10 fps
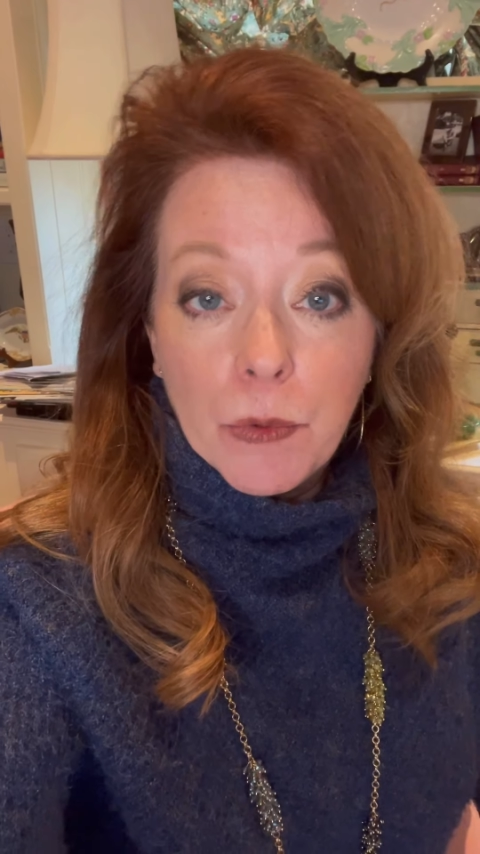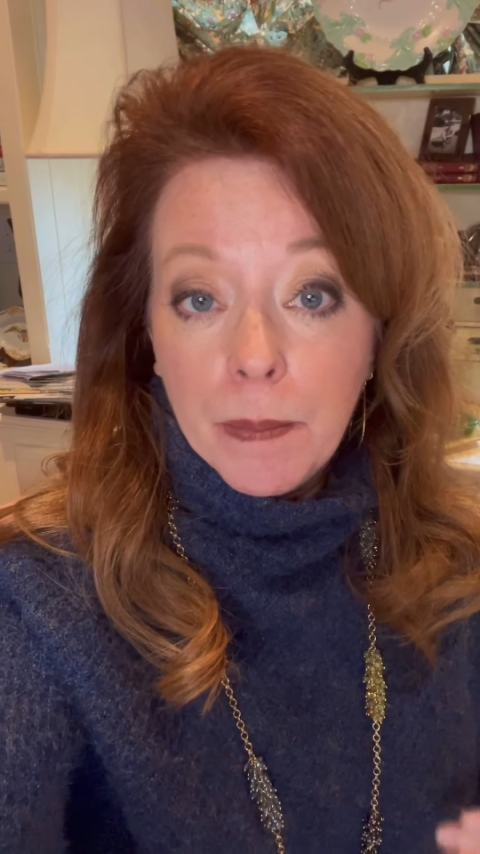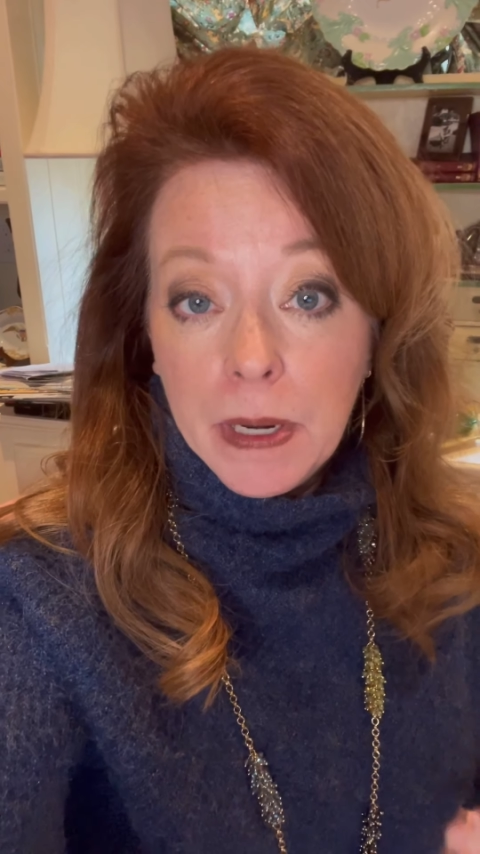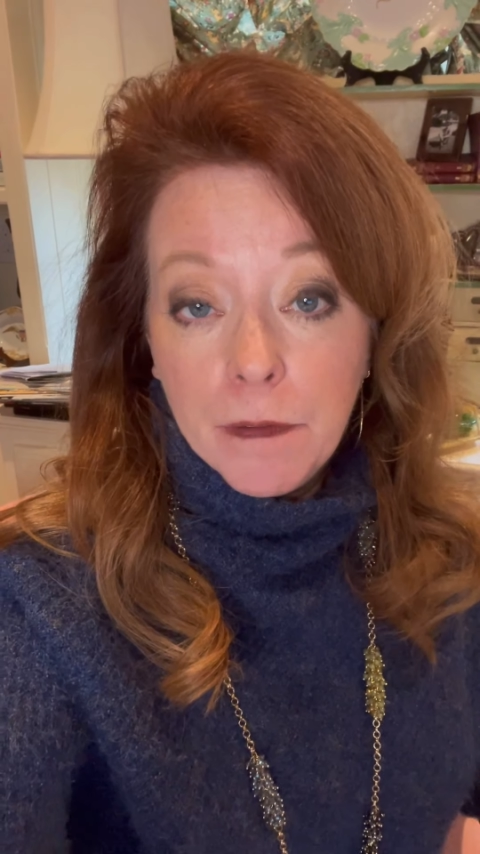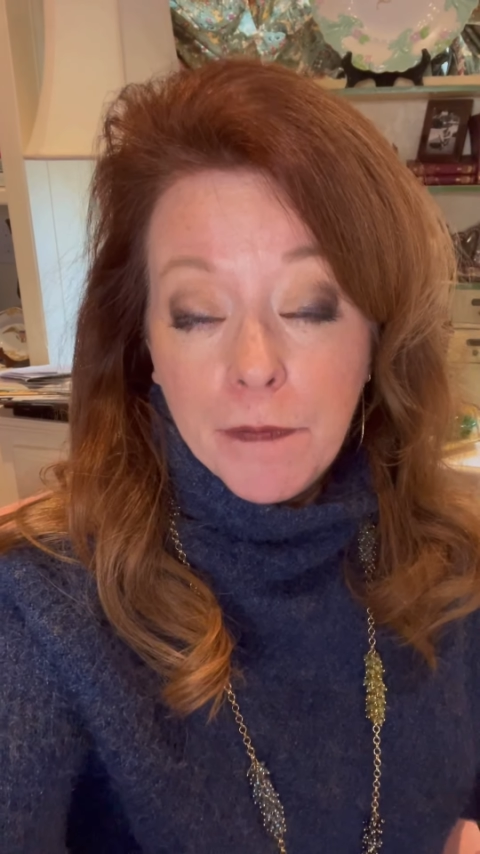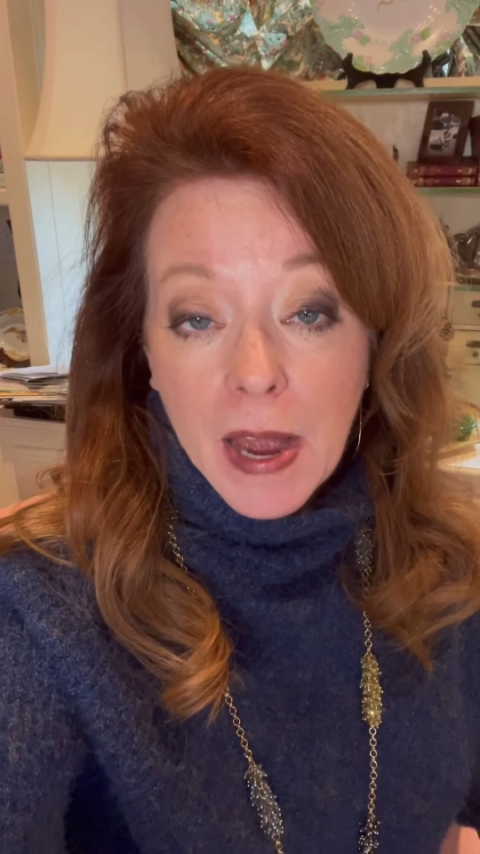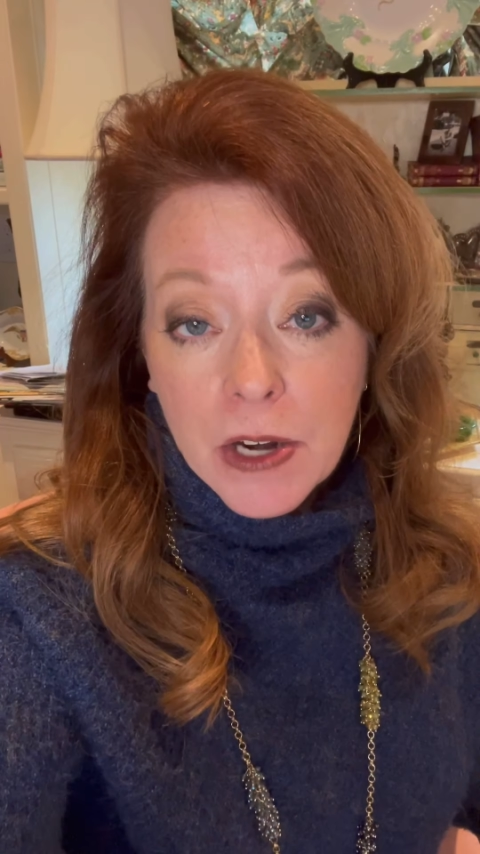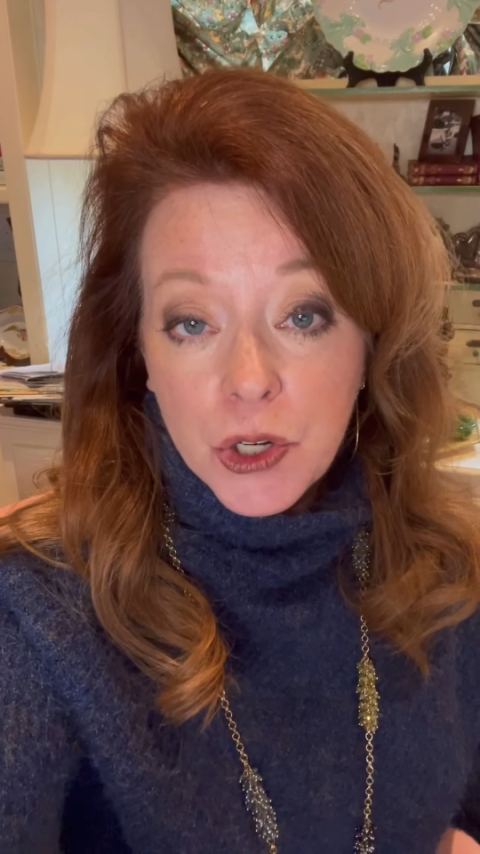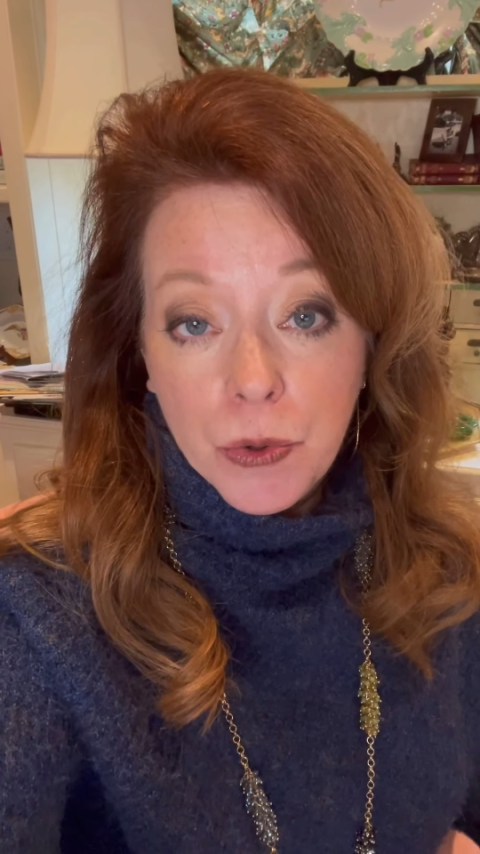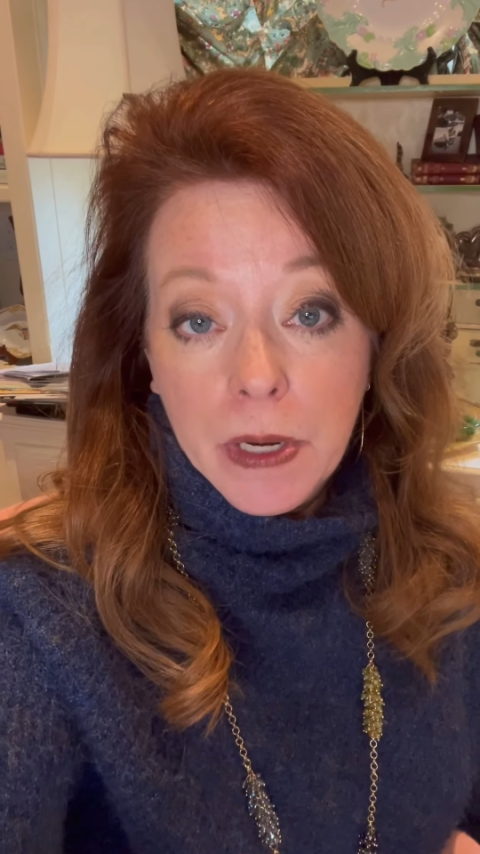
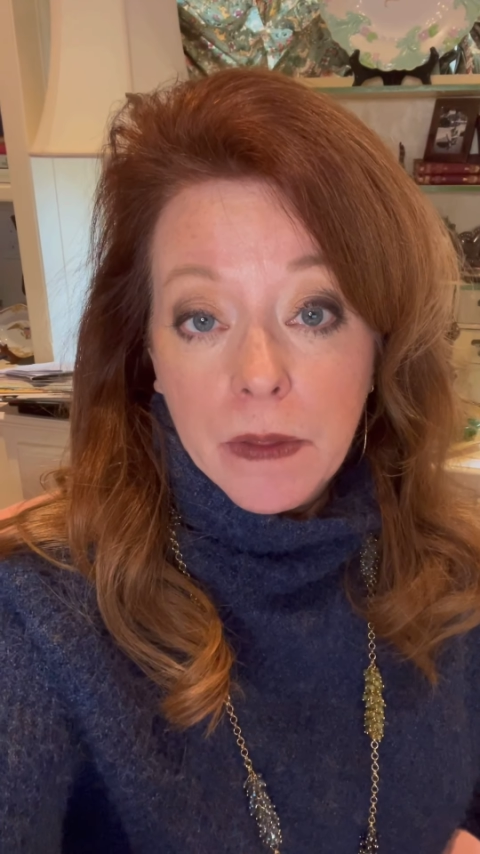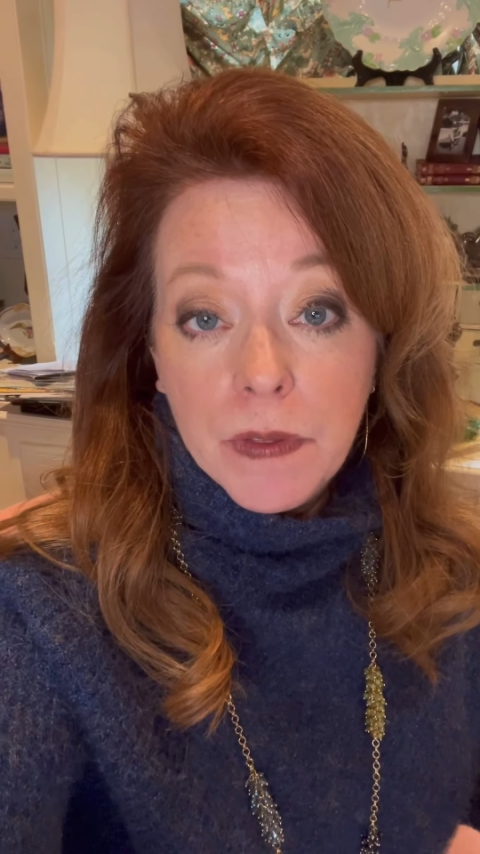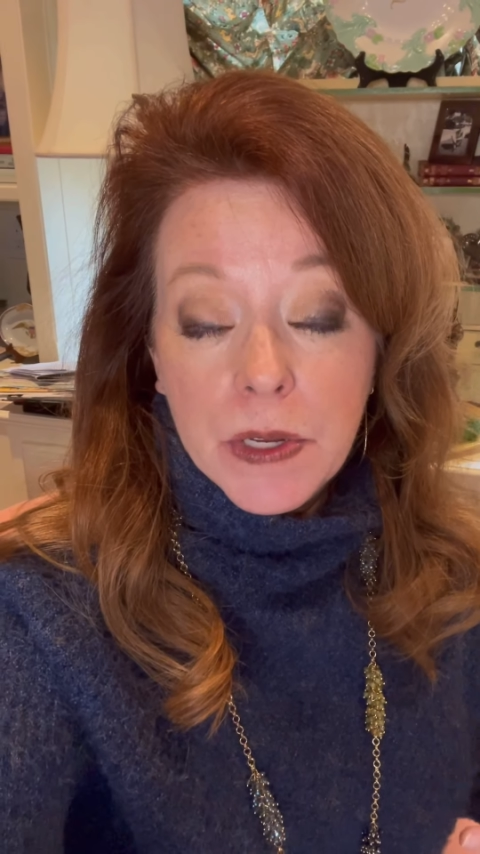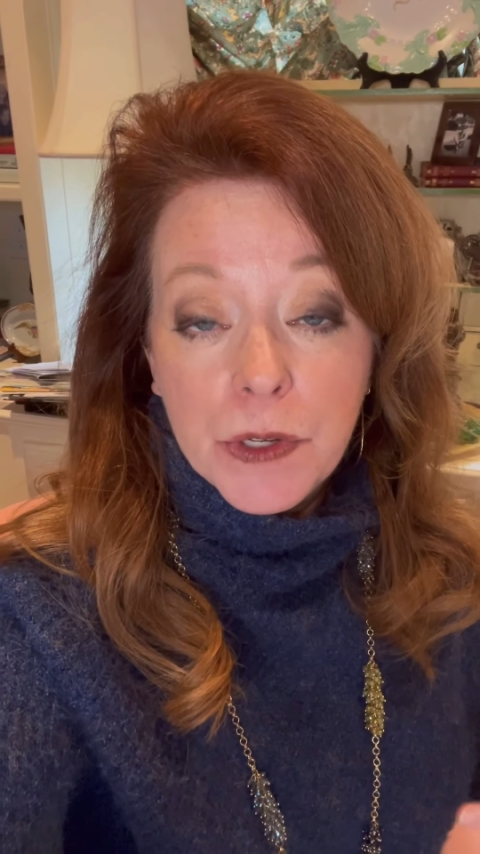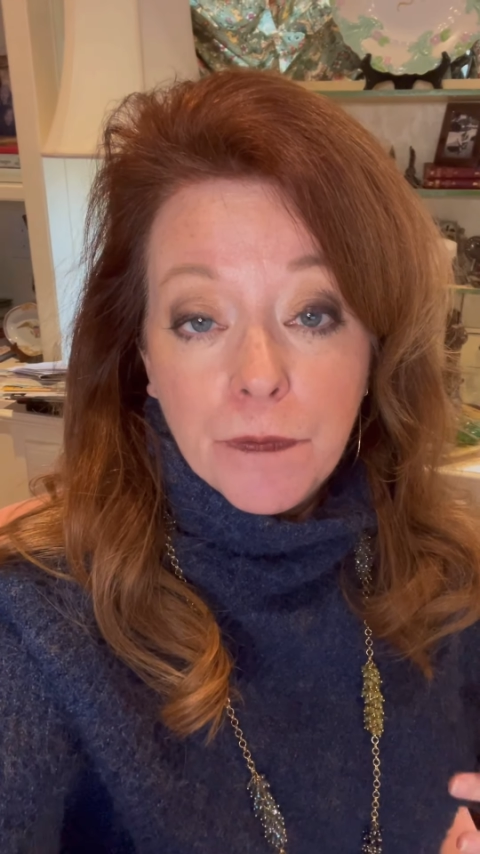manufacturing these